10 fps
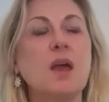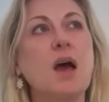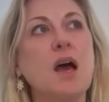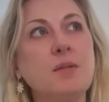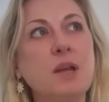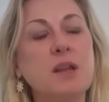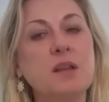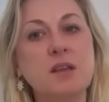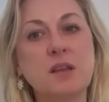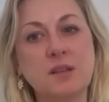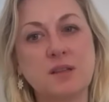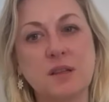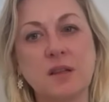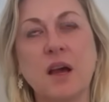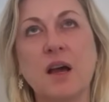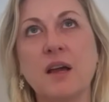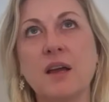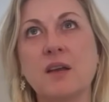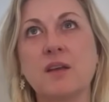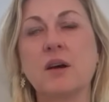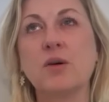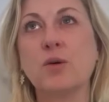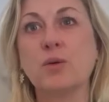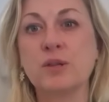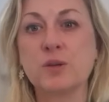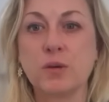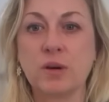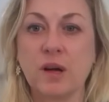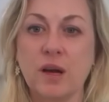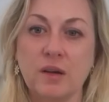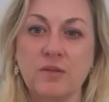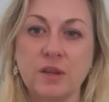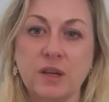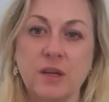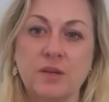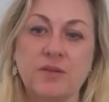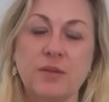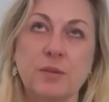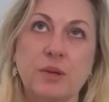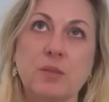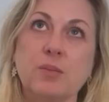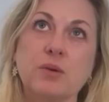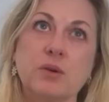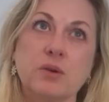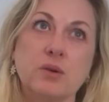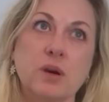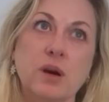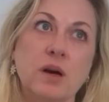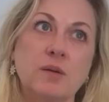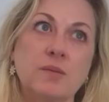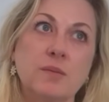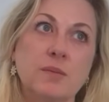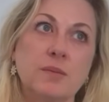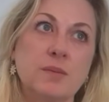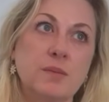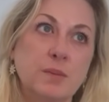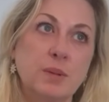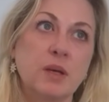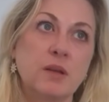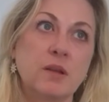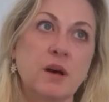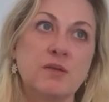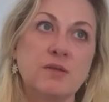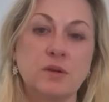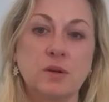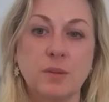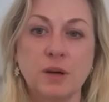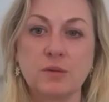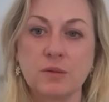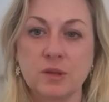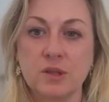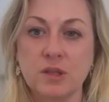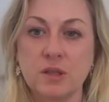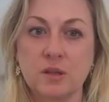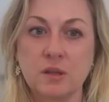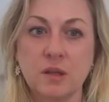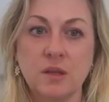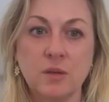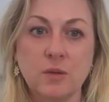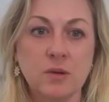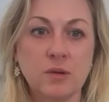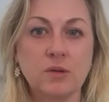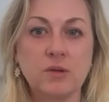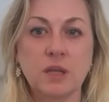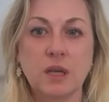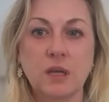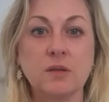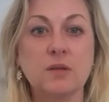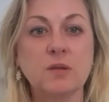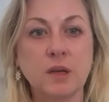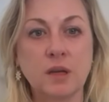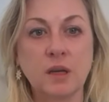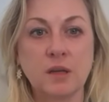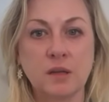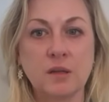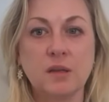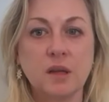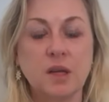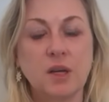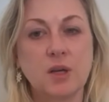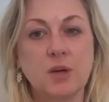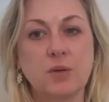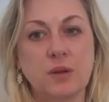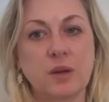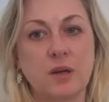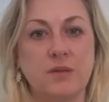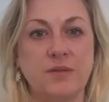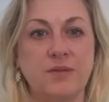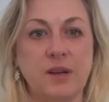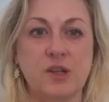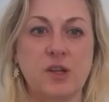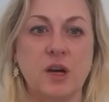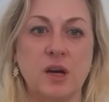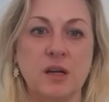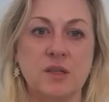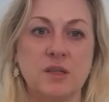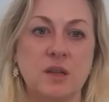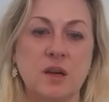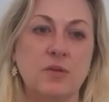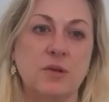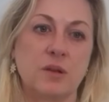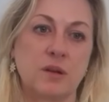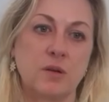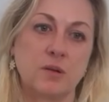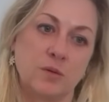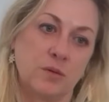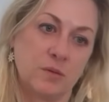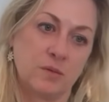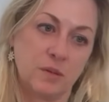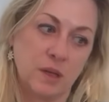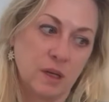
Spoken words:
I mean, I think that I always want to advocate for people being thoughtful about religion in the world and looking at it with kind of fresh eyes, not with their own